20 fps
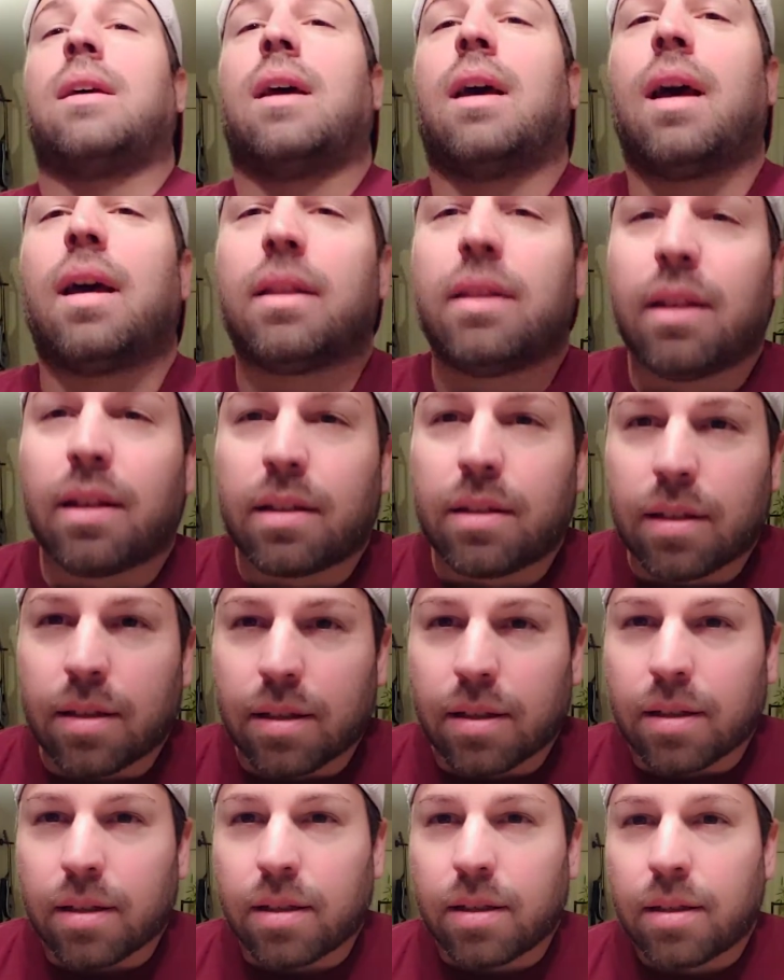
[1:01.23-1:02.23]
I'd like
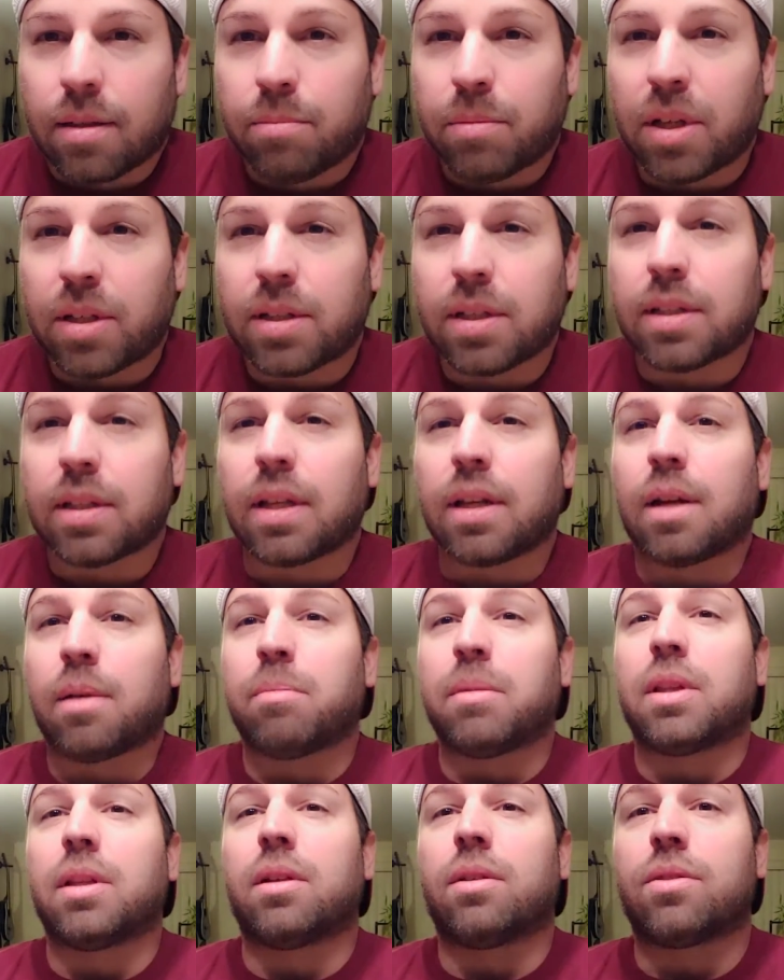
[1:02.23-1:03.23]
to mention that I'm
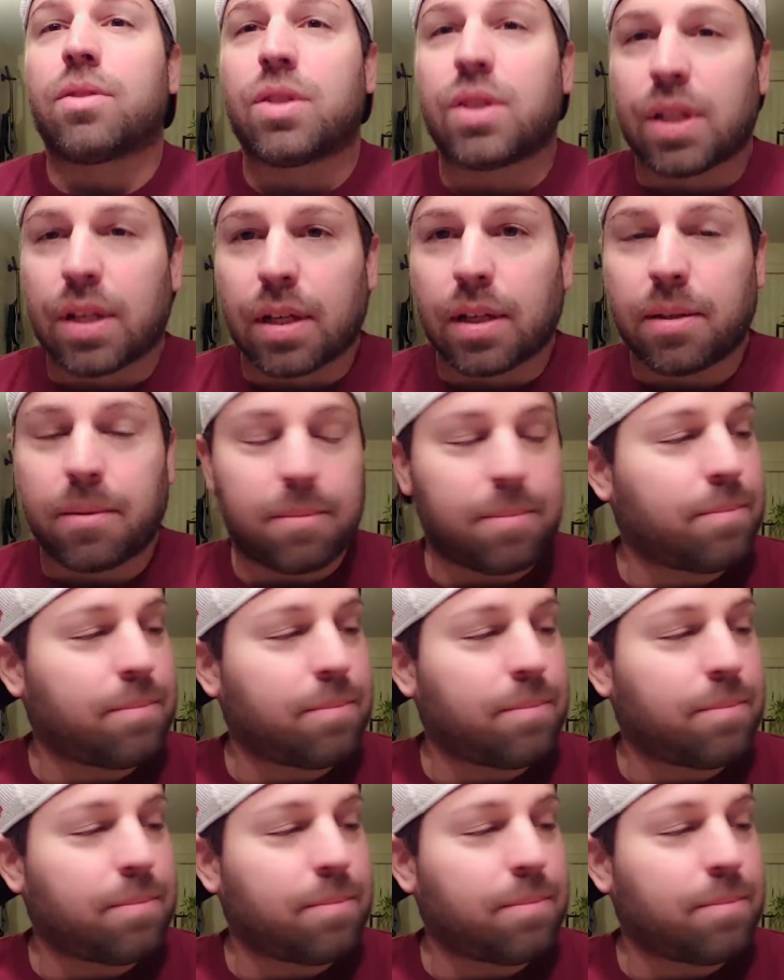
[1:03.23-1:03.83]
a little sick,